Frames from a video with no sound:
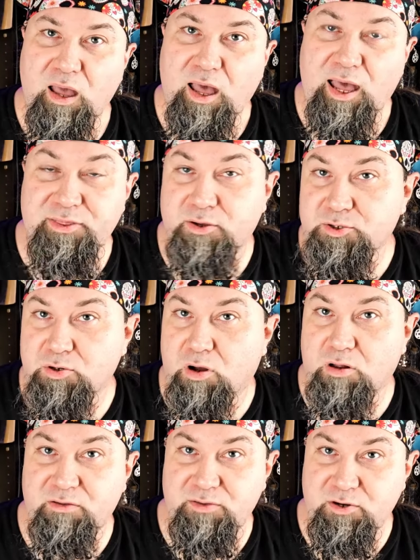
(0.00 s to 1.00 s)
And those are
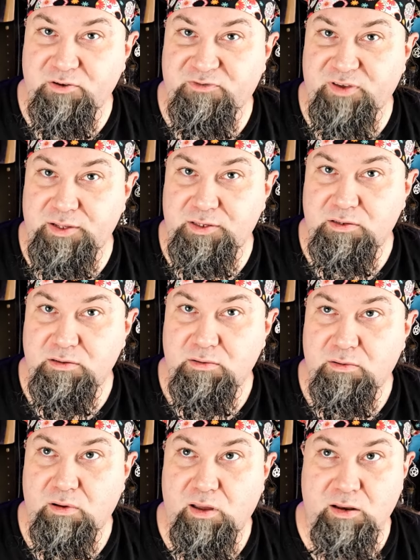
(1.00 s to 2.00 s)
all the new feats
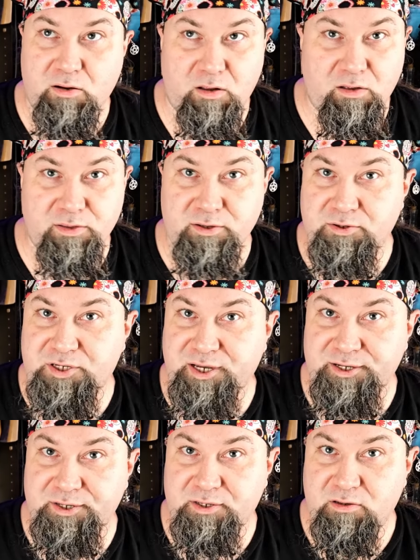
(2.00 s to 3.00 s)
and all the new
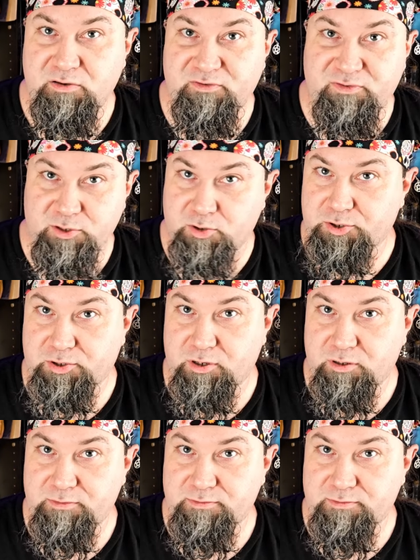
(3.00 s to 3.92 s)
changes for Sorcerer.